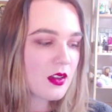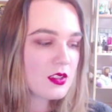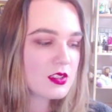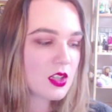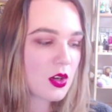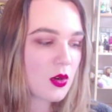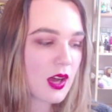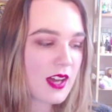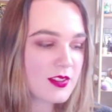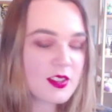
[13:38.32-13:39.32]
So
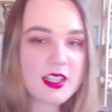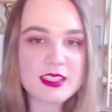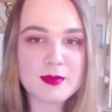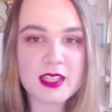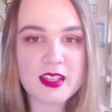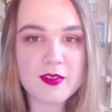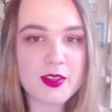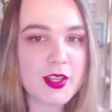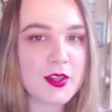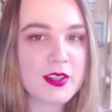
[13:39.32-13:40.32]
after I made that
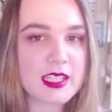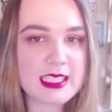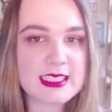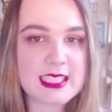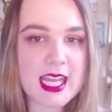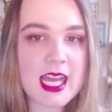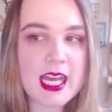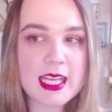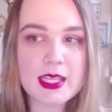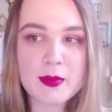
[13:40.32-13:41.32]
video, the next day
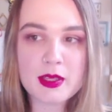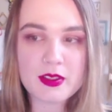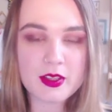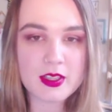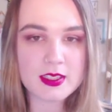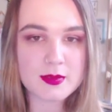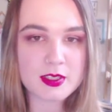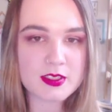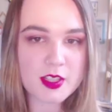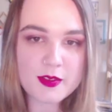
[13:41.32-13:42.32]
I emailed their
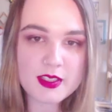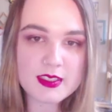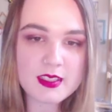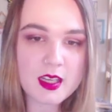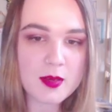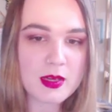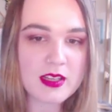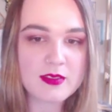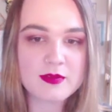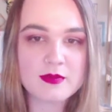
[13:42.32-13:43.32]
customer service.
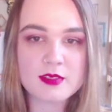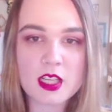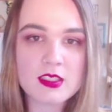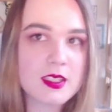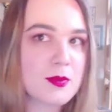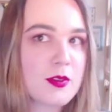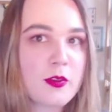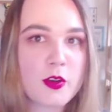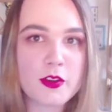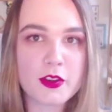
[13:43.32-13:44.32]
I've talked to them
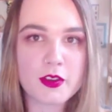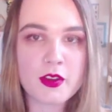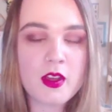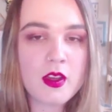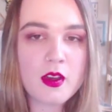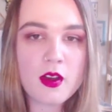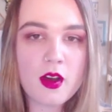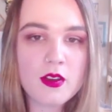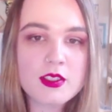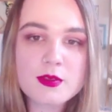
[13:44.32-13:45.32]
before, and they're
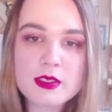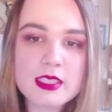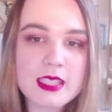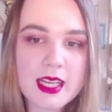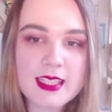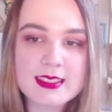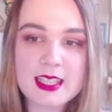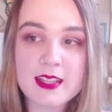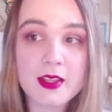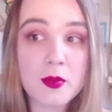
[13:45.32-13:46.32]
always really nice,
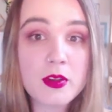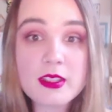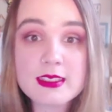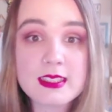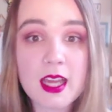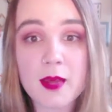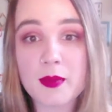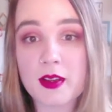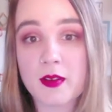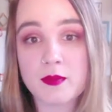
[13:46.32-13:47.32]
and they were this
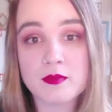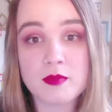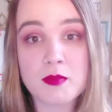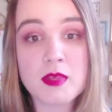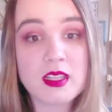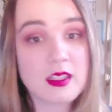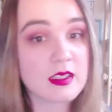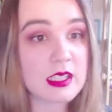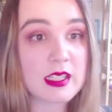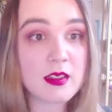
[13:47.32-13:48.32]
time. They
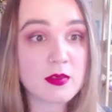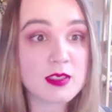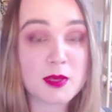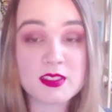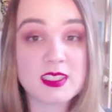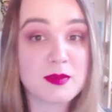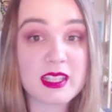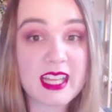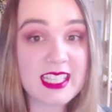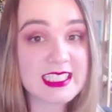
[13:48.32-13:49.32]
immediately responded to
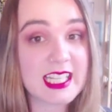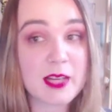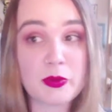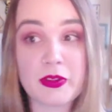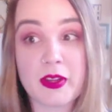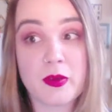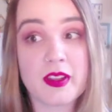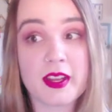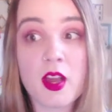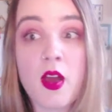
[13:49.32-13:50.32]
me that day, and they were like,